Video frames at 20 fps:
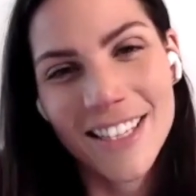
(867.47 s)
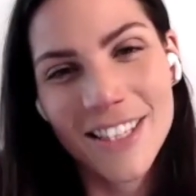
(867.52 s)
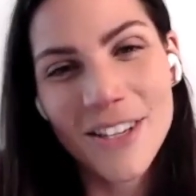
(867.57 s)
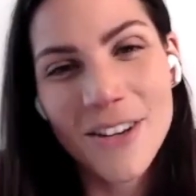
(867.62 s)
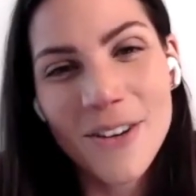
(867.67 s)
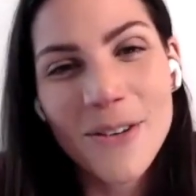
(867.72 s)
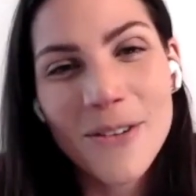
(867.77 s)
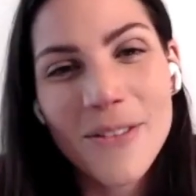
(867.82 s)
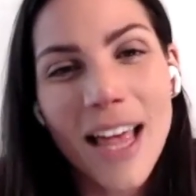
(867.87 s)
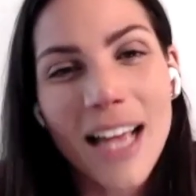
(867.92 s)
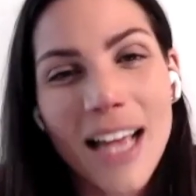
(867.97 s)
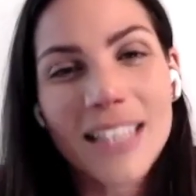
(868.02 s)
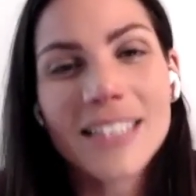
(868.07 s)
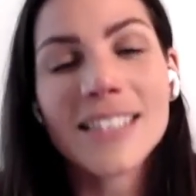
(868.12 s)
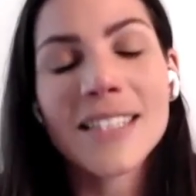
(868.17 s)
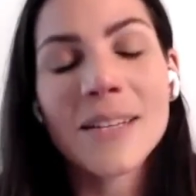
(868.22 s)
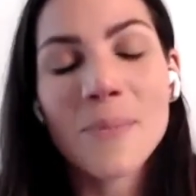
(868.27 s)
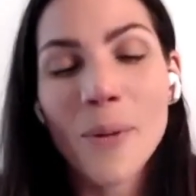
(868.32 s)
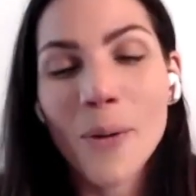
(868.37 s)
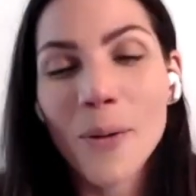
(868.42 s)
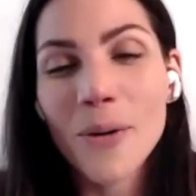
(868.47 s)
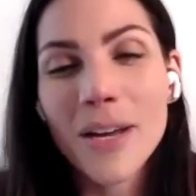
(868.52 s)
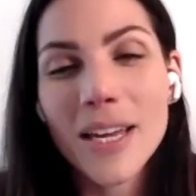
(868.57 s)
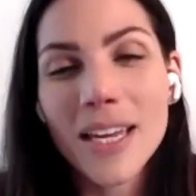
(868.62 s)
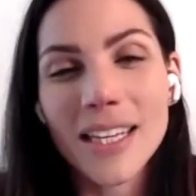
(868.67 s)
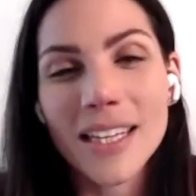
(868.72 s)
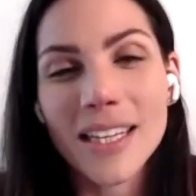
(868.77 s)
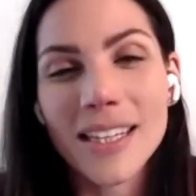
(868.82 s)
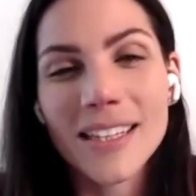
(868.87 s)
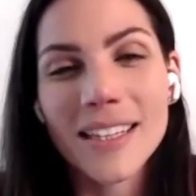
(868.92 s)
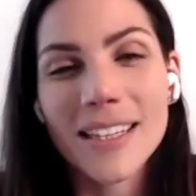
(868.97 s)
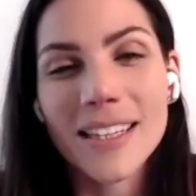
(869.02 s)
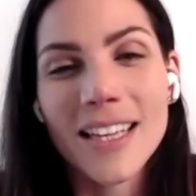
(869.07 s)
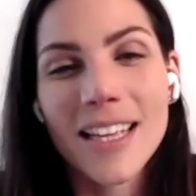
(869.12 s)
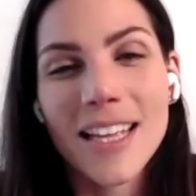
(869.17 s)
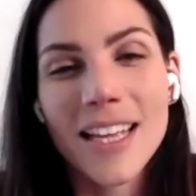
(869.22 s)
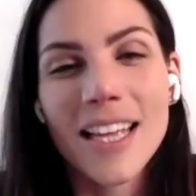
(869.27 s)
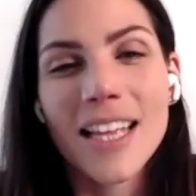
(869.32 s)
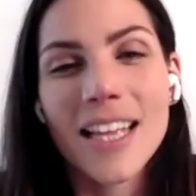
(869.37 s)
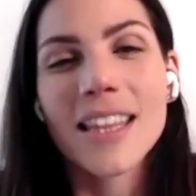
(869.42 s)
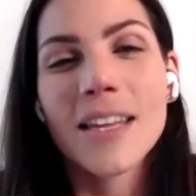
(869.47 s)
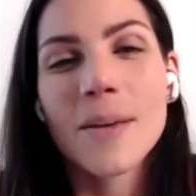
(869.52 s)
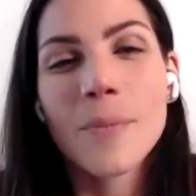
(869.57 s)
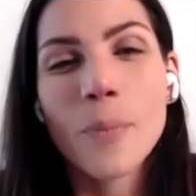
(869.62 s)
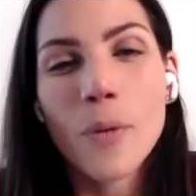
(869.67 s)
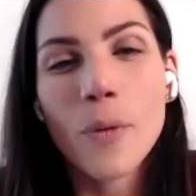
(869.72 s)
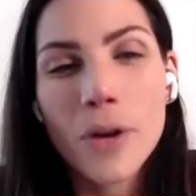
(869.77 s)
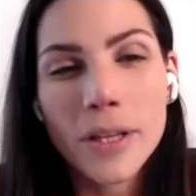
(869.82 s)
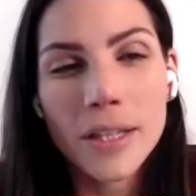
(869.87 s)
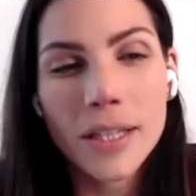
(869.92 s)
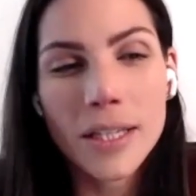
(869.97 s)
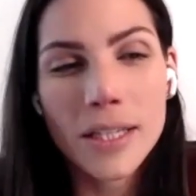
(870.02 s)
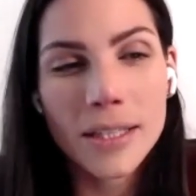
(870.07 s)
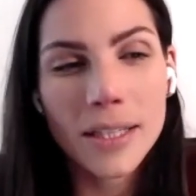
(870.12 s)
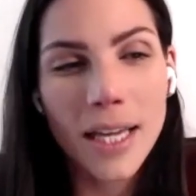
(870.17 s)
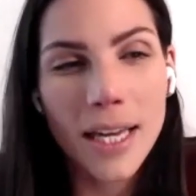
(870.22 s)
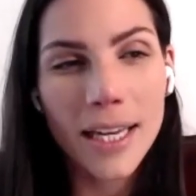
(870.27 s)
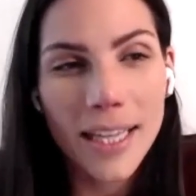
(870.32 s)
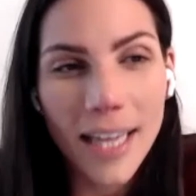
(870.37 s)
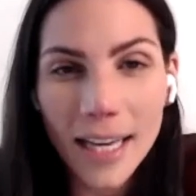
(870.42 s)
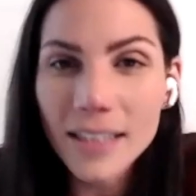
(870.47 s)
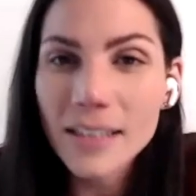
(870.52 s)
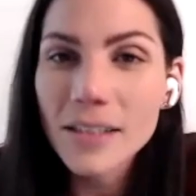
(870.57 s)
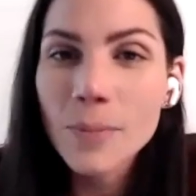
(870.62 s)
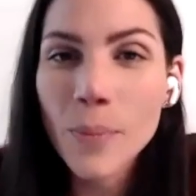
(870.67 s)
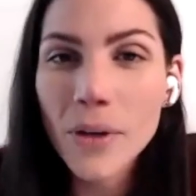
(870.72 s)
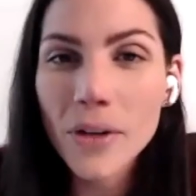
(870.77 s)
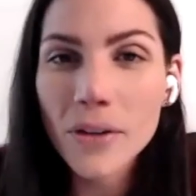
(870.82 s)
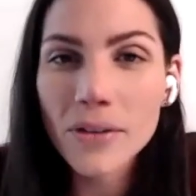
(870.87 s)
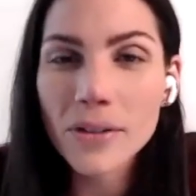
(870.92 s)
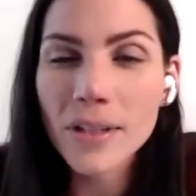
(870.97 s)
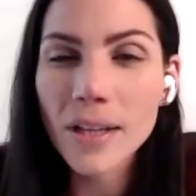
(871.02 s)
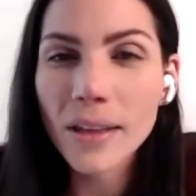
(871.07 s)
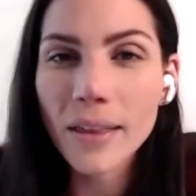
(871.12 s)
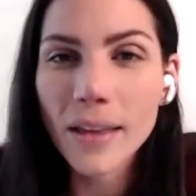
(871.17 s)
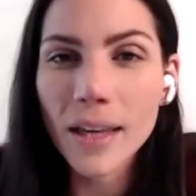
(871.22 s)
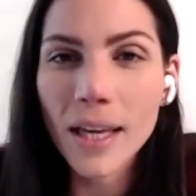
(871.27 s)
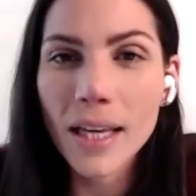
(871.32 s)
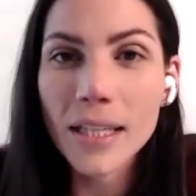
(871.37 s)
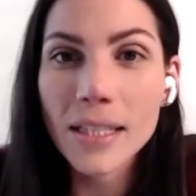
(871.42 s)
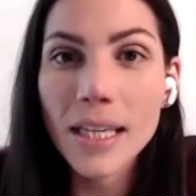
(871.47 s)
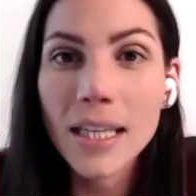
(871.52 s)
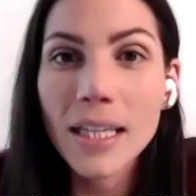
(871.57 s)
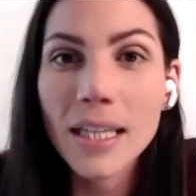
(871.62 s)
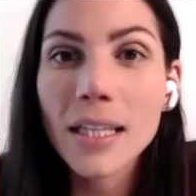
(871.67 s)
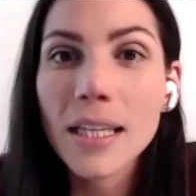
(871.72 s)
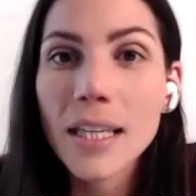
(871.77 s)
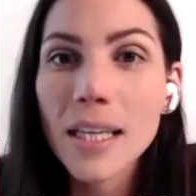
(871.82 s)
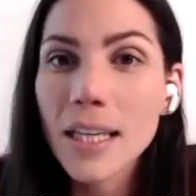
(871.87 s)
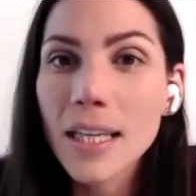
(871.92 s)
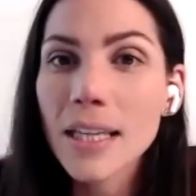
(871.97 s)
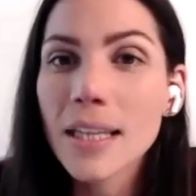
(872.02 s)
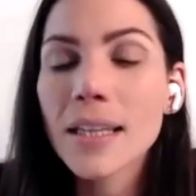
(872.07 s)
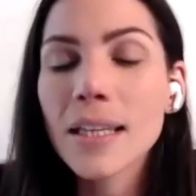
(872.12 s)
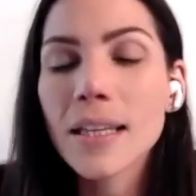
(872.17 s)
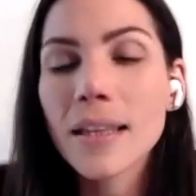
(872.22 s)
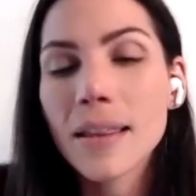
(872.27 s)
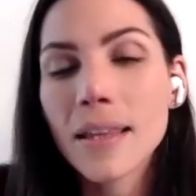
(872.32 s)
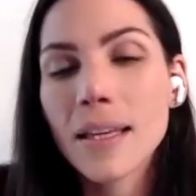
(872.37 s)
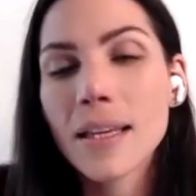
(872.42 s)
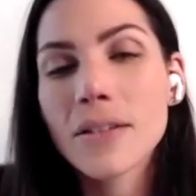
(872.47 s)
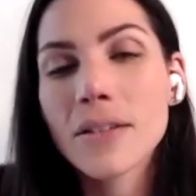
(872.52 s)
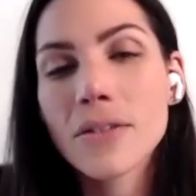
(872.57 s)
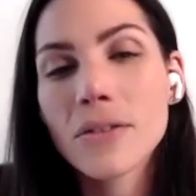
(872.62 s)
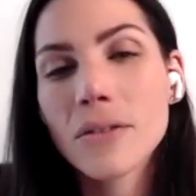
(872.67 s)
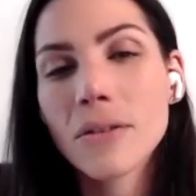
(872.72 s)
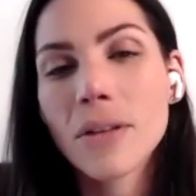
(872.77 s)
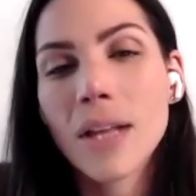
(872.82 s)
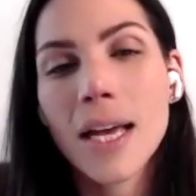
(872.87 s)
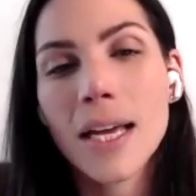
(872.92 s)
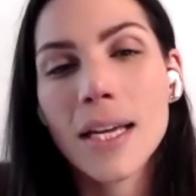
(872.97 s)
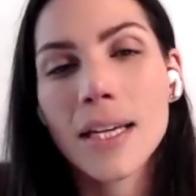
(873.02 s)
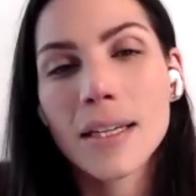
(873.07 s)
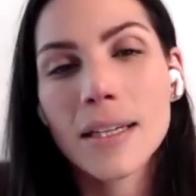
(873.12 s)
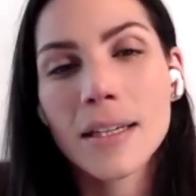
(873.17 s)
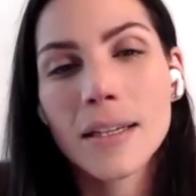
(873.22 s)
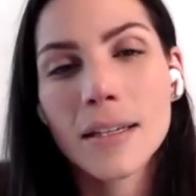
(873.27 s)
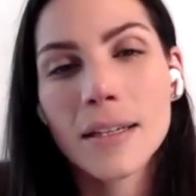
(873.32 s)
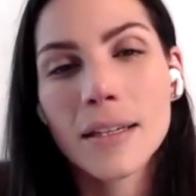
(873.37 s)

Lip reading: So that's the point. The point is like experience the things and eat the things you like.